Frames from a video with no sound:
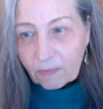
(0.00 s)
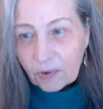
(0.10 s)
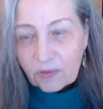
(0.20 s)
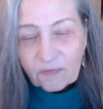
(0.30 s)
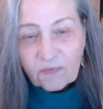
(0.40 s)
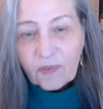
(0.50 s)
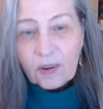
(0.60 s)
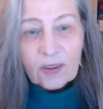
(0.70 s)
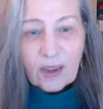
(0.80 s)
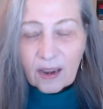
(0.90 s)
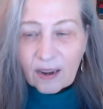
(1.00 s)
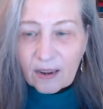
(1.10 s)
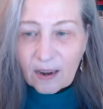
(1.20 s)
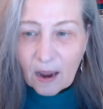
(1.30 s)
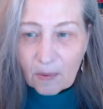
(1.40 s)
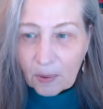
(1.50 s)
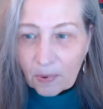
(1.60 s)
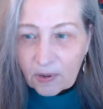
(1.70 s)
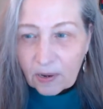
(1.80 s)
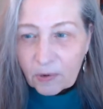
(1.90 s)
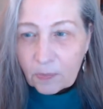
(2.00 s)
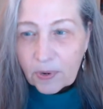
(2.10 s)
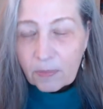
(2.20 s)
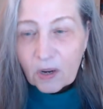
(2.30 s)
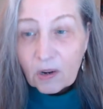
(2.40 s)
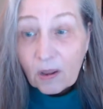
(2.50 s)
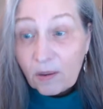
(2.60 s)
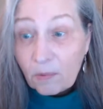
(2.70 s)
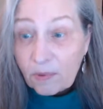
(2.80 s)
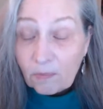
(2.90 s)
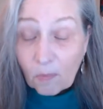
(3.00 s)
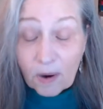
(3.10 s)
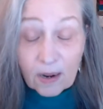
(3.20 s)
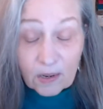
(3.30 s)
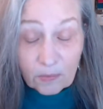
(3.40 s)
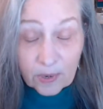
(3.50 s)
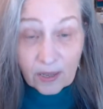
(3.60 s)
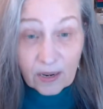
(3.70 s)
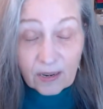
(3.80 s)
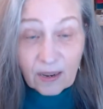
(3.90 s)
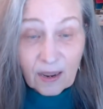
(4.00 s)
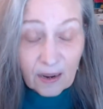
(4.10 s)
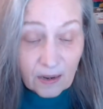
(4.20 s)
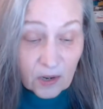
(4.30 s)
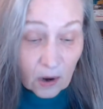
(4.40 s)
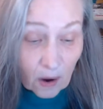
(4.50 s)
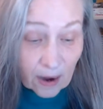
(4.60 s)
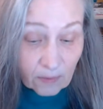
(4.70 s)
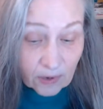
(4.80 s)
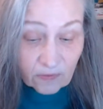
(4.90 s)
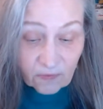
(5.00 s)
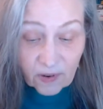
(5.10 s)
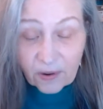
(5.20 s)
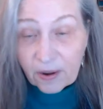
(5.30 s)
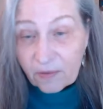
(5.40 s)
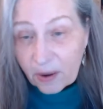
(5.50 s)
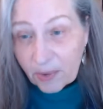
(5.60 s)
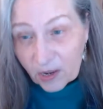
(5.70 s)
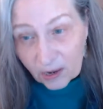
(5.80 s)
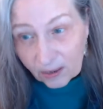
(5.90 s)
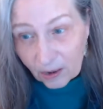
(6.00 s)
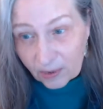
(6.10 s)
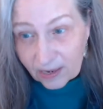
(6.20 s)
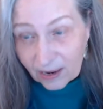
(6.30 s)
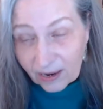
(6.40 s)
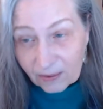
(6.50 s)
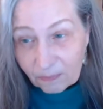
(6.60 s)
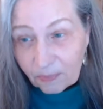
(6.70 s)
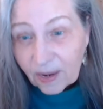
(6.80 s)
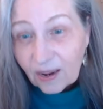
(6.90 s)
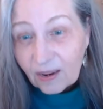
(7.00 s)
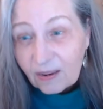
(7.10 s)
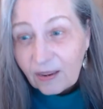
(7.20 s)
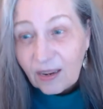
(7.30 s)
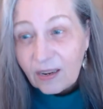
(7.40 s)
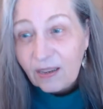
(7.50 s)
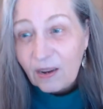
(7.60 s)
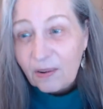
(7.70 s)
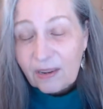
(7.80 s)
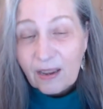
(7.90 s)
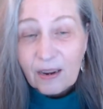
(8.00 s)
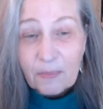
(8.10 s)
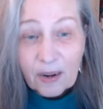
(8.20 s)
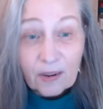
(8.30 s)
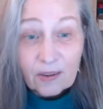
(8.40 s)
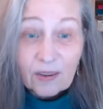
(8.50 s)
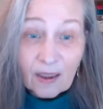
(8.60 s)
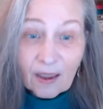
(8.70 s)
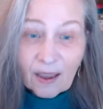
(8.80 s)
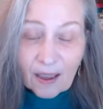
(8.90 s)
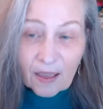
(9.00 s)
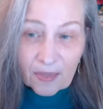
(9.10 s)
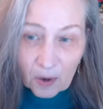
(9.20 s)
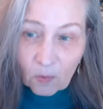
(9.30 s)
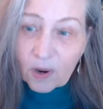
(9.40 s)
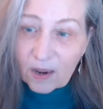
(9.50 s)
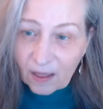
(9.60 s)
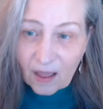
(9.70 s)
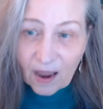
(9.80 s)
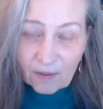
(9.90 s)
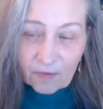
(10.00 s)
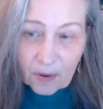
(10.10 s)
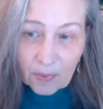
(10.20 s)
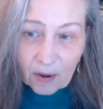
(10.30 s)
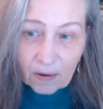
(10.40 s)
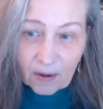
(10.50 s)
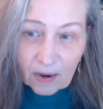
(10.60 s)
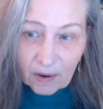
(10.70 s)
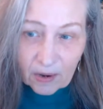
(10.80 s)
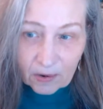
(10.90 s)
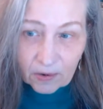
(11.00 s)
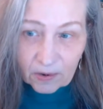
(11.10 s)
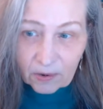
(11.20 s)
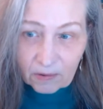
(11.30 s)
was first getting into comic books. That was pretty much all there was, really. And so I was very, very much into Lois Lane, big into Lois Lane, because there weren't a lot of female characters